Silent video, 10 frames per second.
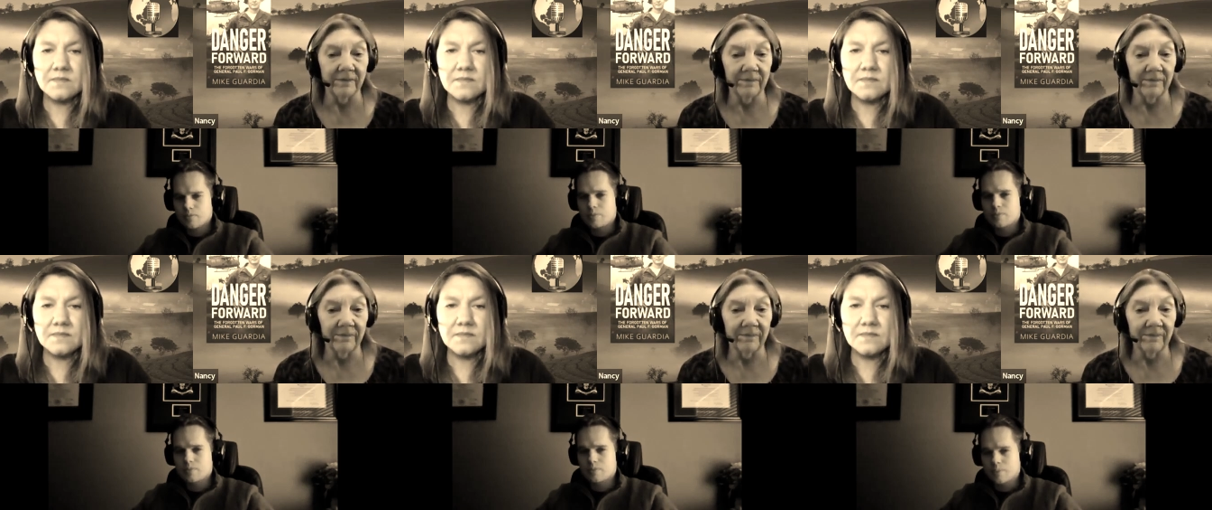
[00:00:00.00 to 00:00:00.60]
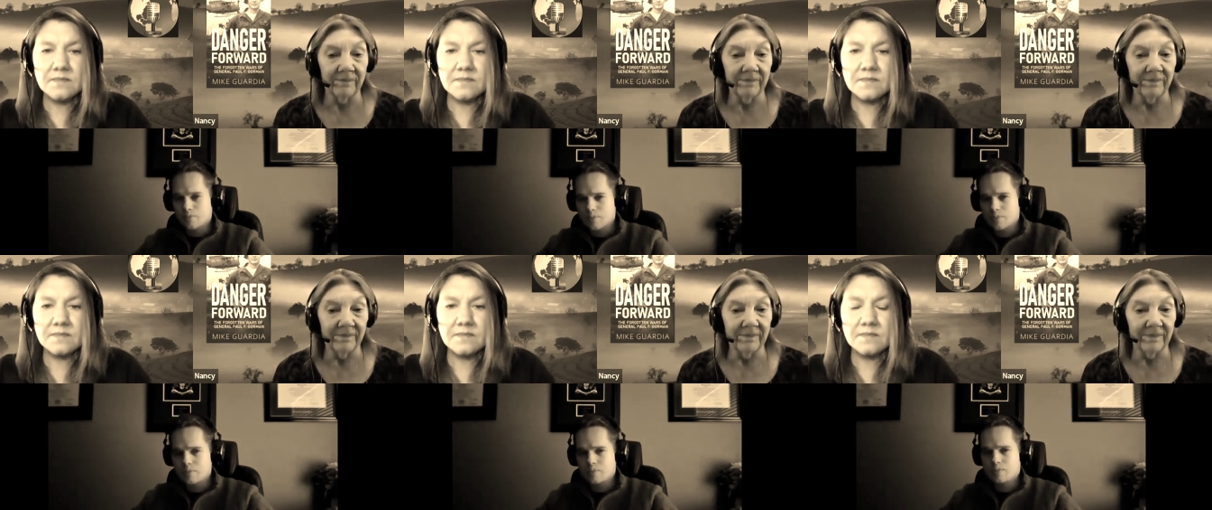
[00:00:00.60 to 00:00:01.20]
Speaker 1: Mm-hmm.
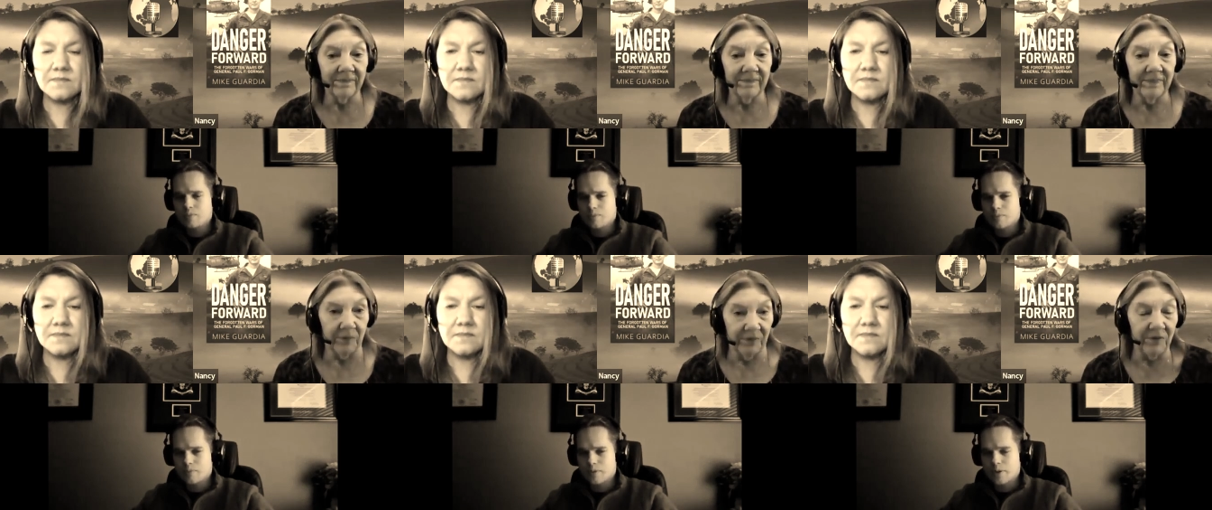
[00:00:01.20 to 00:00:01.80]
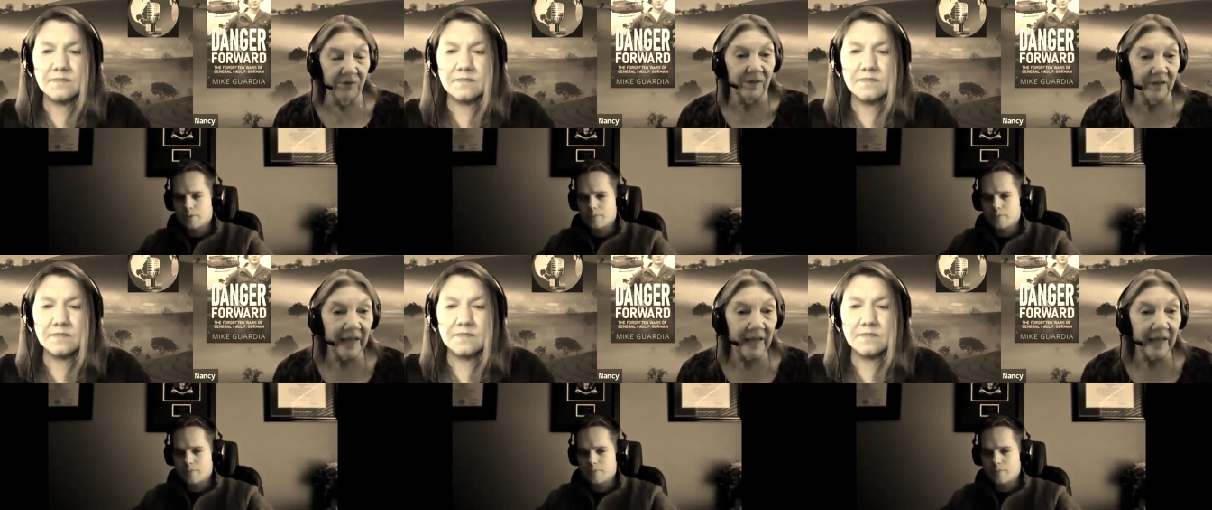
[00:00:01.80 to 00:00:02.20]
They were just yeah.